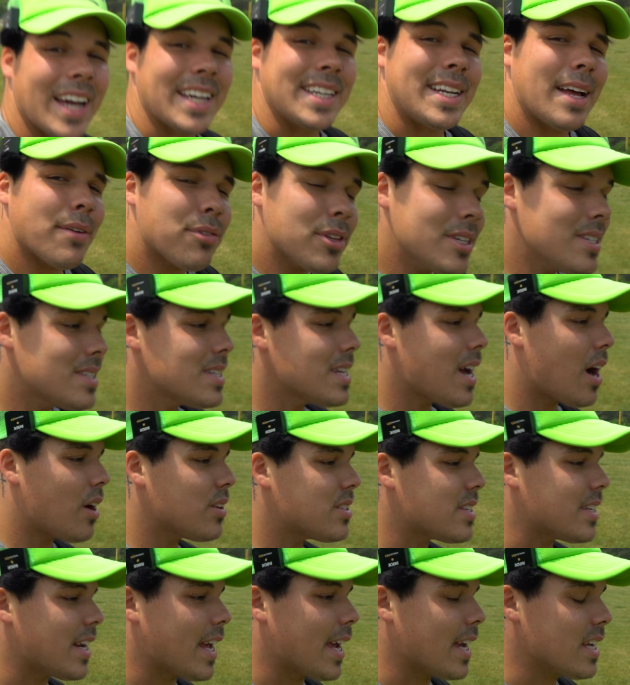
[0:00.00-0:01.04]
could definitely see how
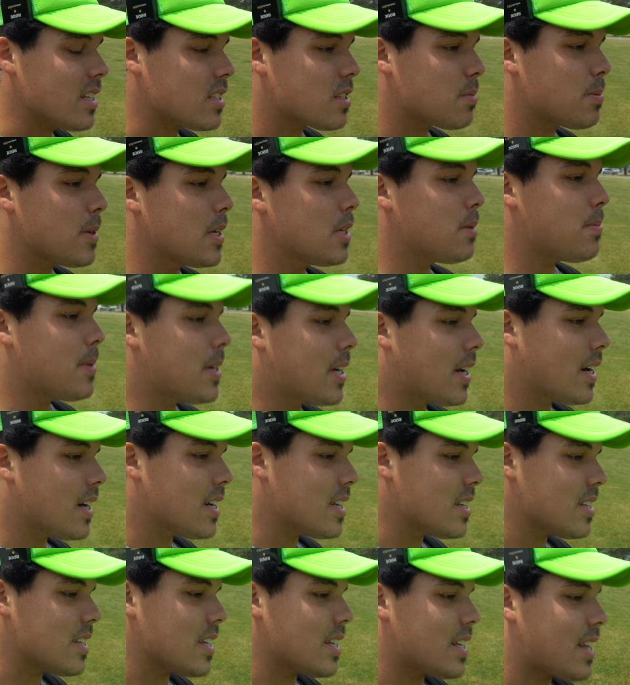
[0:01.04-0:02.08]
it's an 8-speed
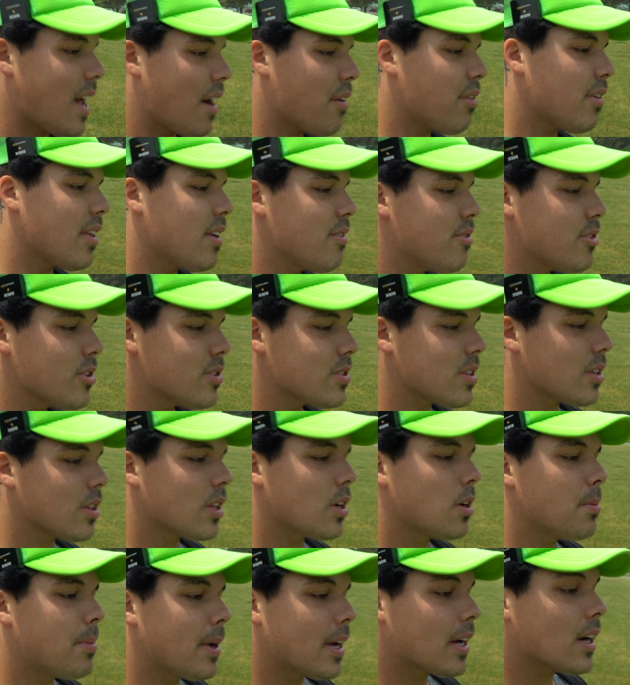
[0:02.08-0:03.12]
because it definitely feels a
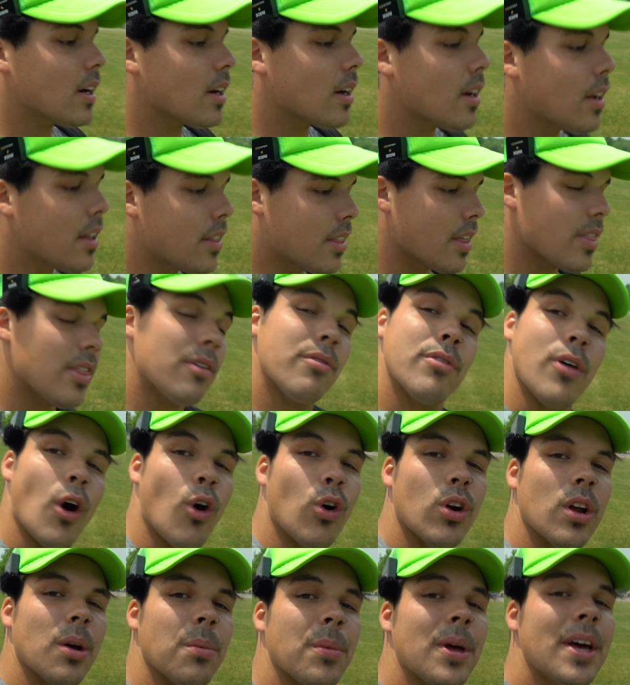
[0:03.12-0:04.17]
little bigger than the
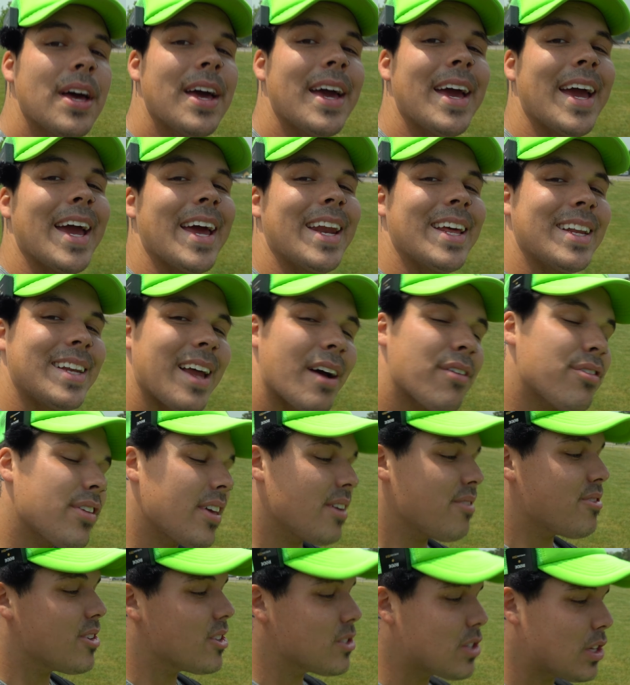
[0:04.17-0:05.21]
Vodum, and it
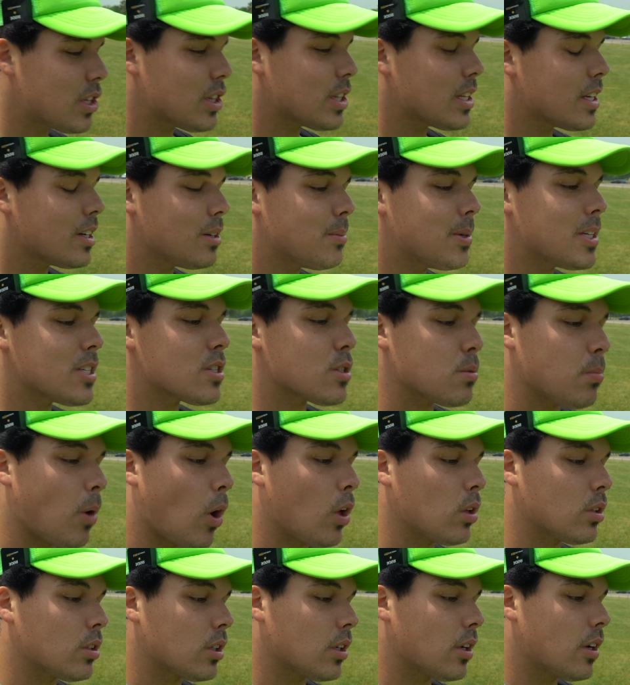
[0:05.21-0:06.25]
definitely feels a little bit
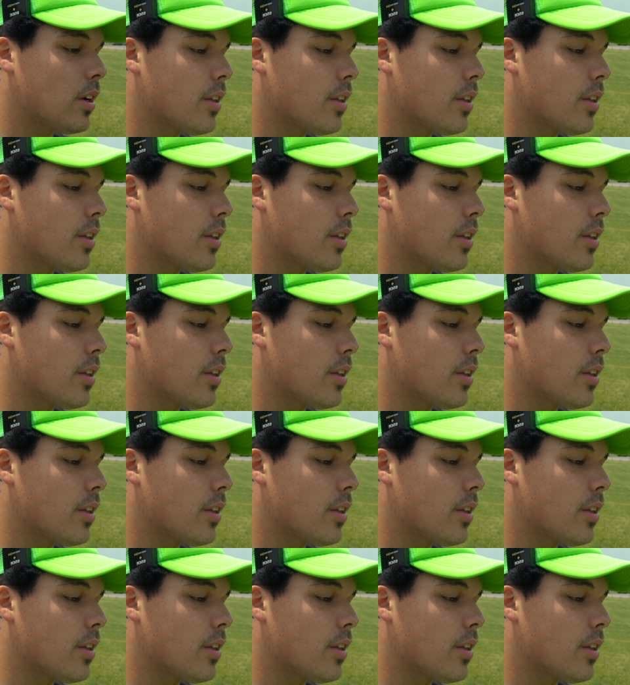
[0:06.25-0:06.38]
smaller